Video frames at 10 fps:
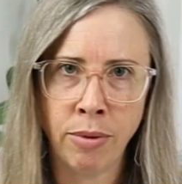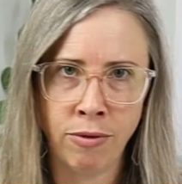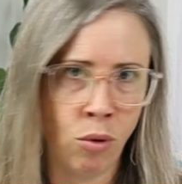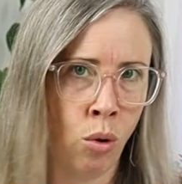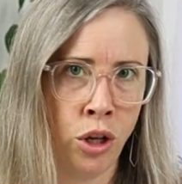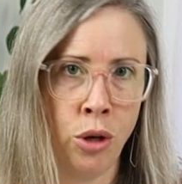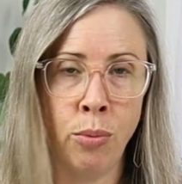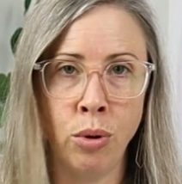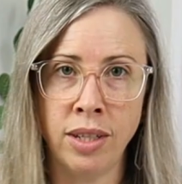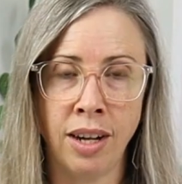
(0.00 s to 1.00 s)
before you
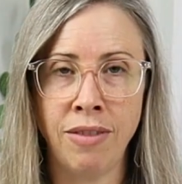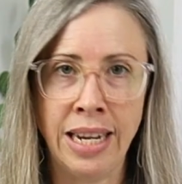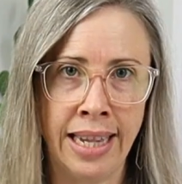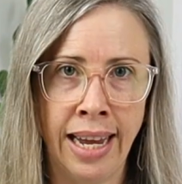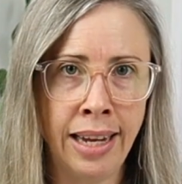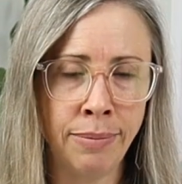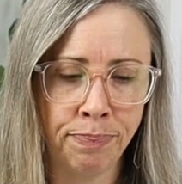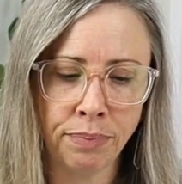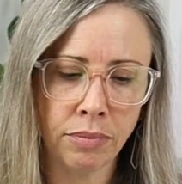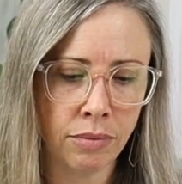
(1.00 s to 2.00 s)
put stuff in there
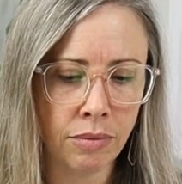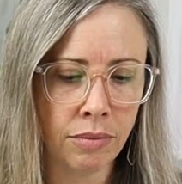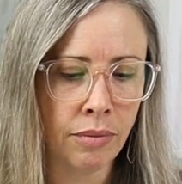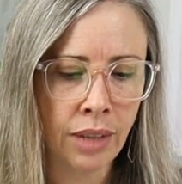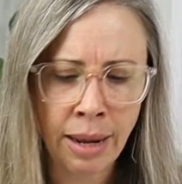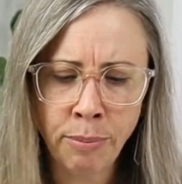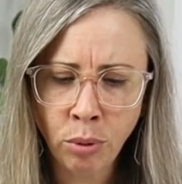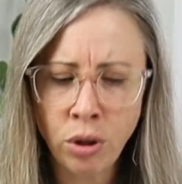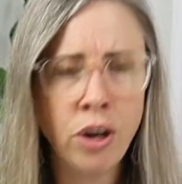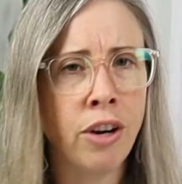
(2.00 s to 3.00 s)
and
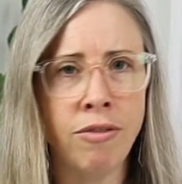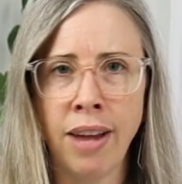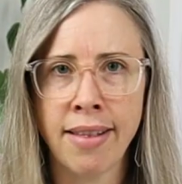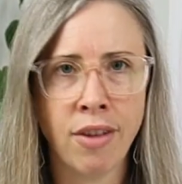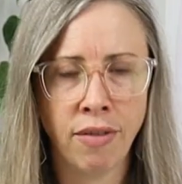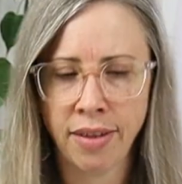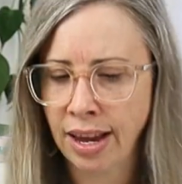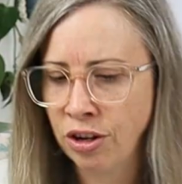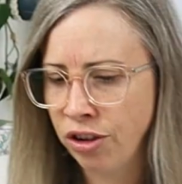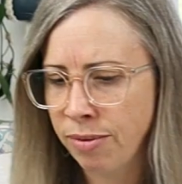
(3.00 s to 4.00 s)
put it on a flat surface
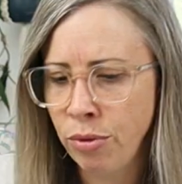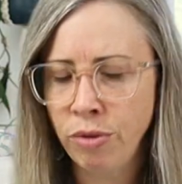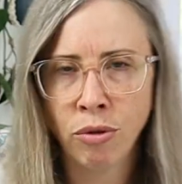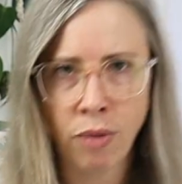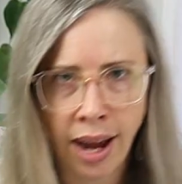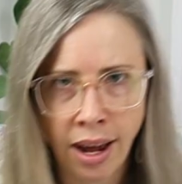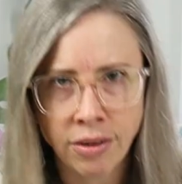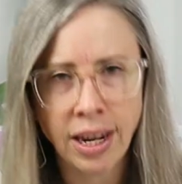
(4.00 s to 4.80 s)
and just move around